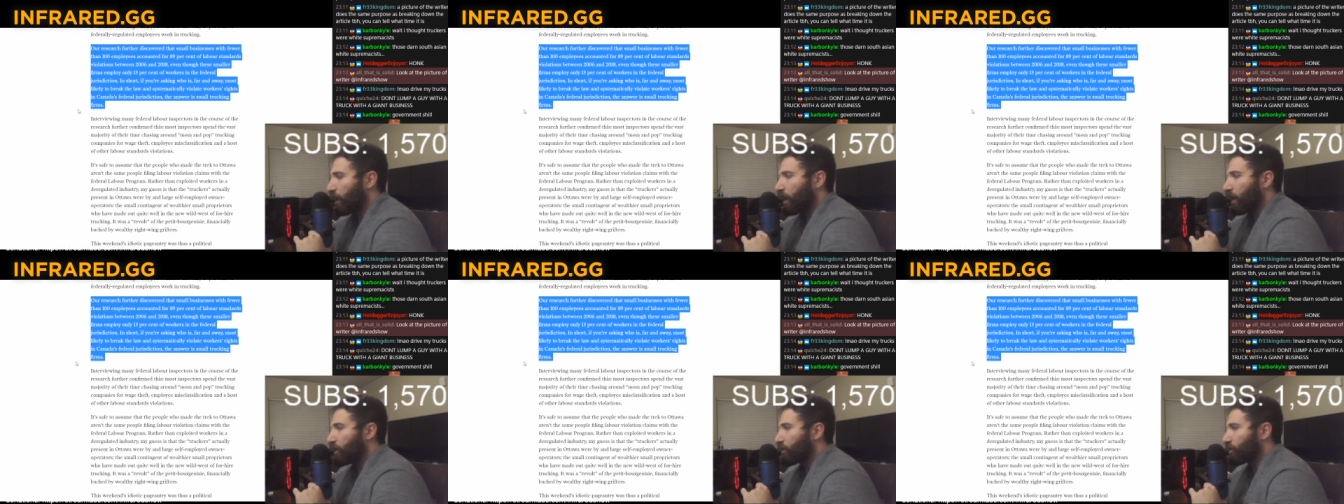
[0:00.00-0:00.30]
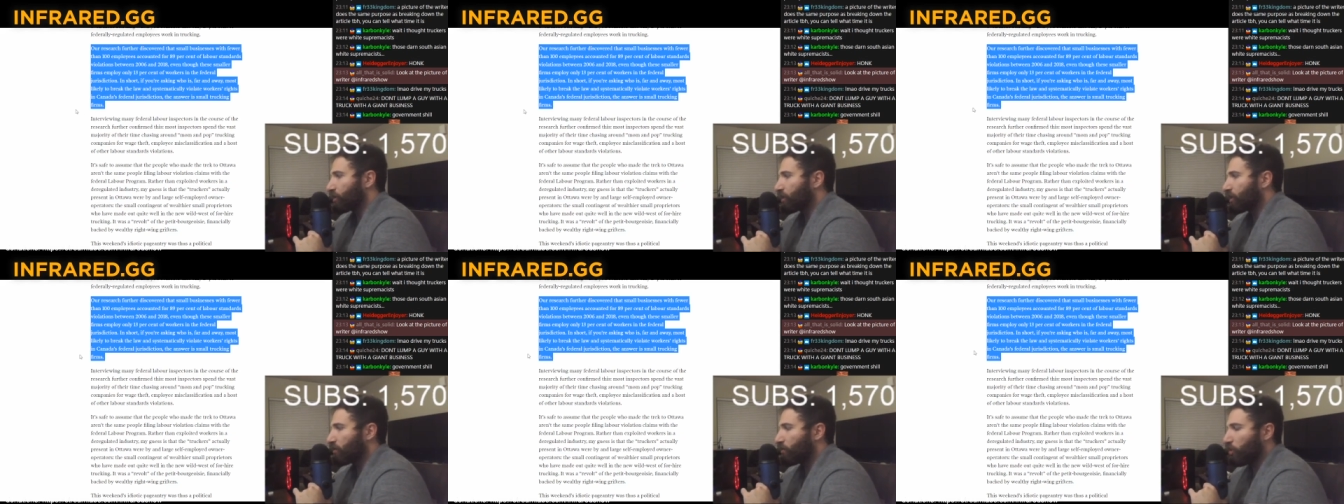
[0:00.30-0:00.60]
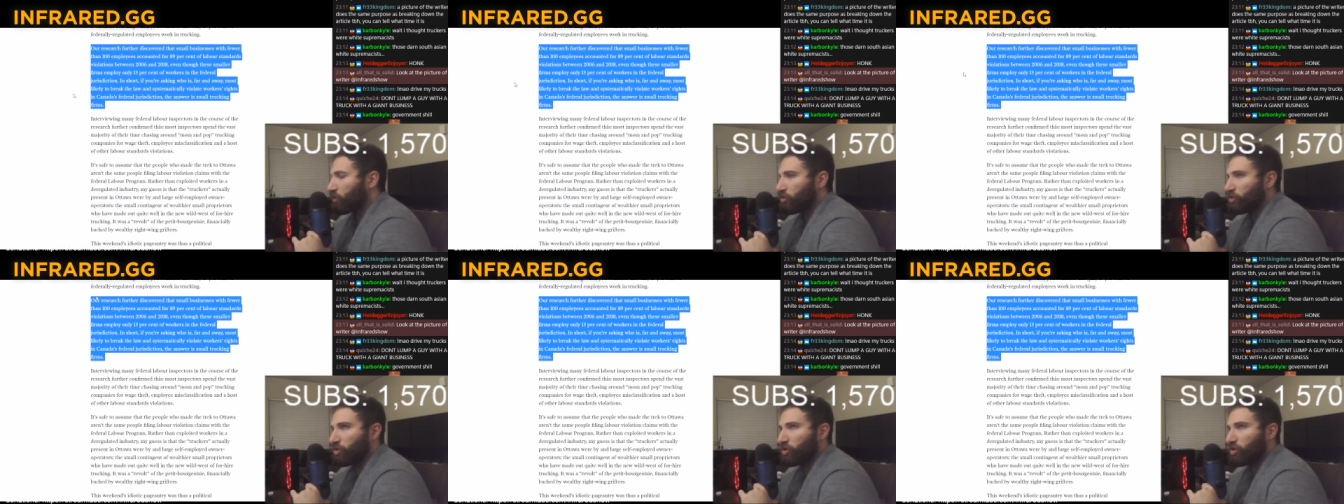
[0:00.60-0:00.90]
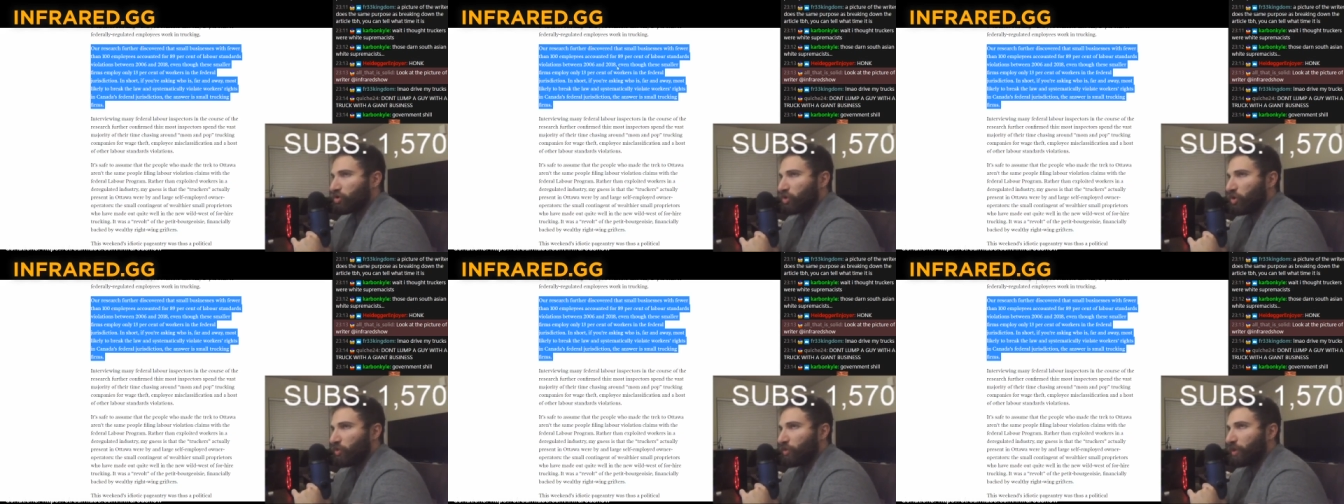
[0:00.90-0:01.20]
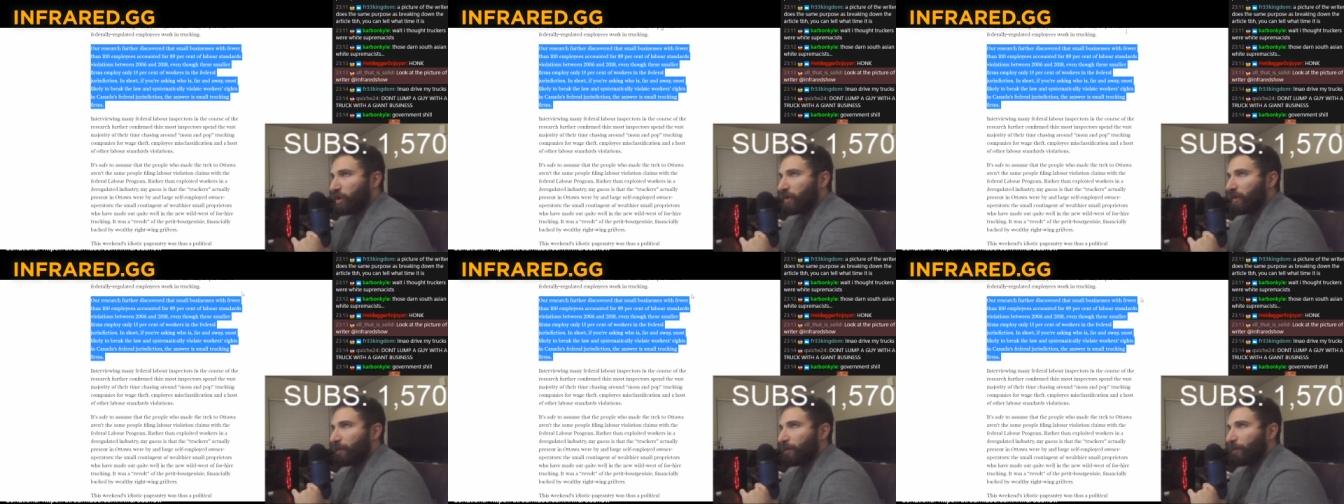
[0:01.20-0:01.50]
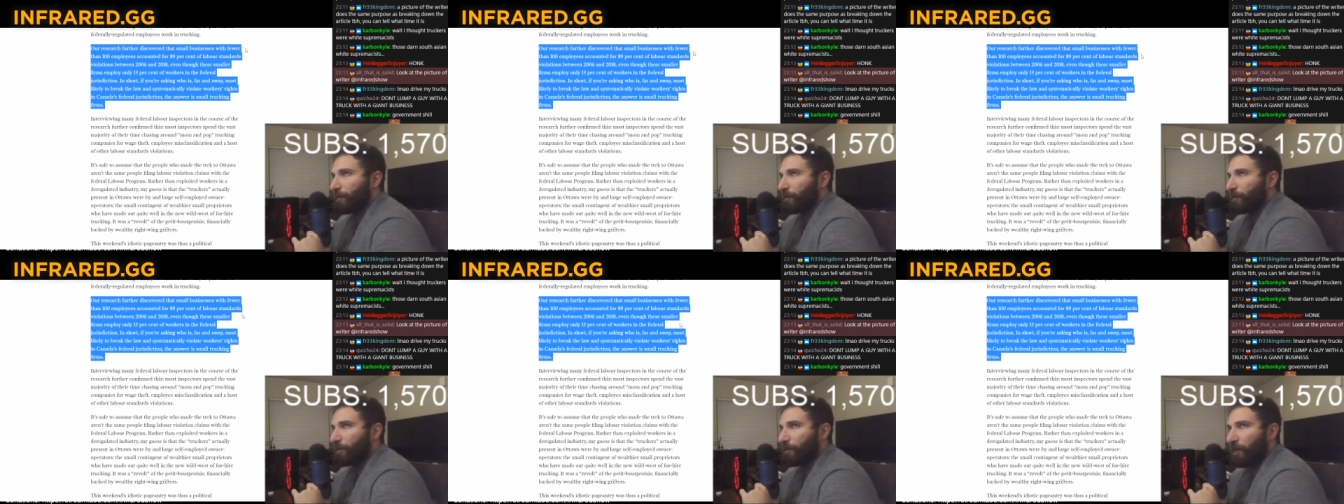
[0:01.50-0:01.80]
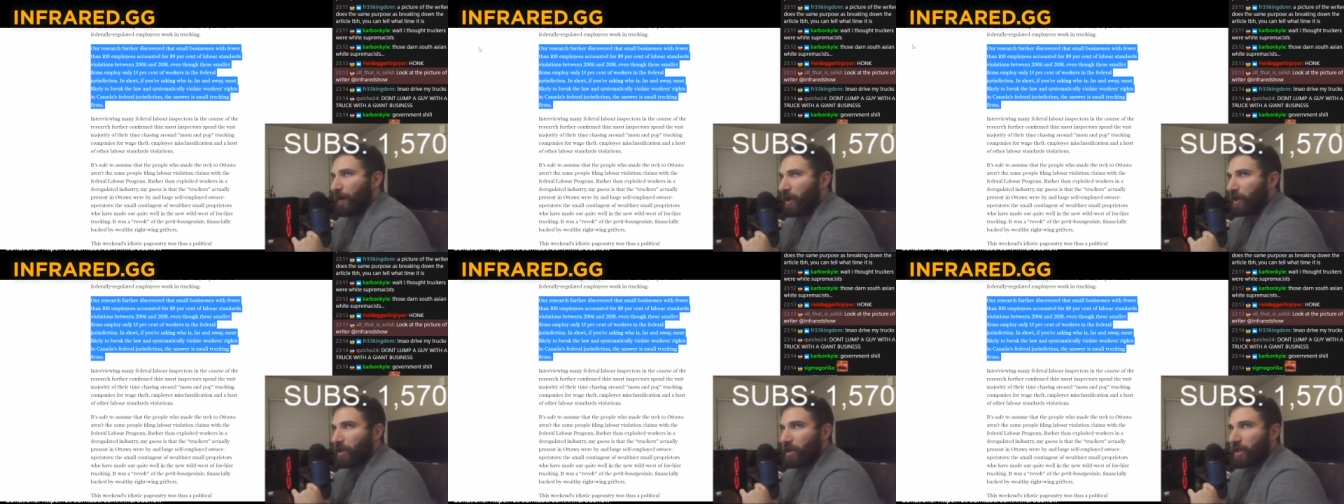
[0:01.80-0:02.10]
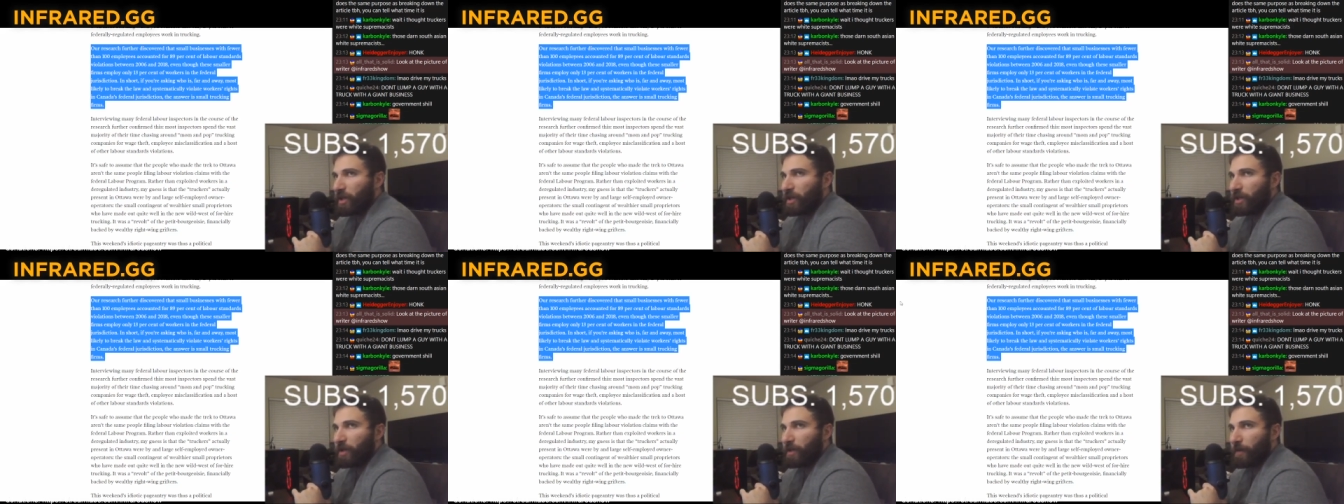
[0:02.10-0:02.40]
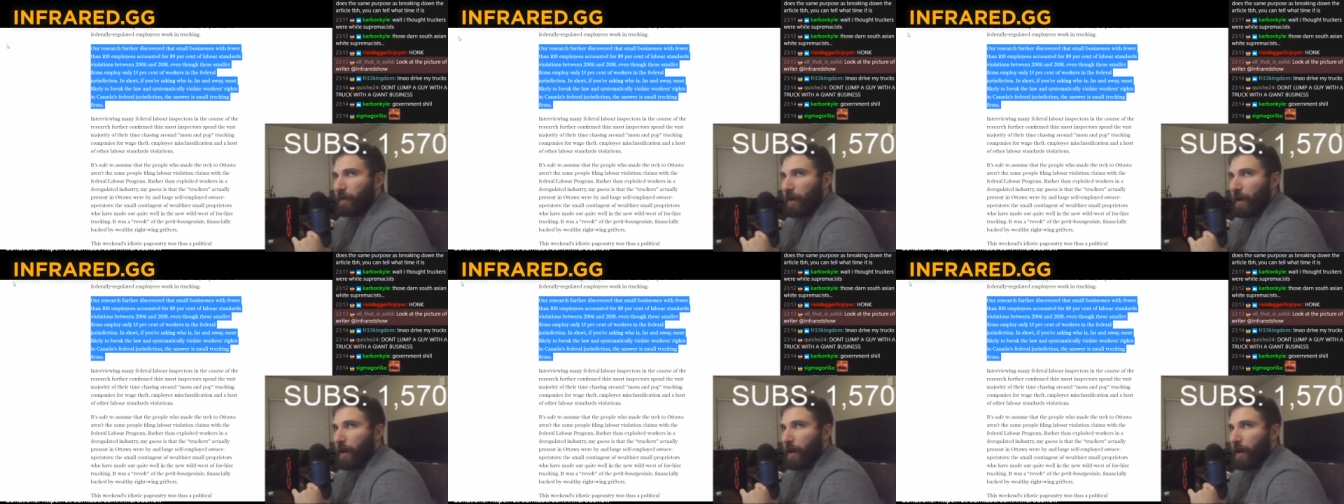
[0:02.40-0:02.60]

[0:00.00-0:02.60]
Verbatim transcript: This is the most stupid fucking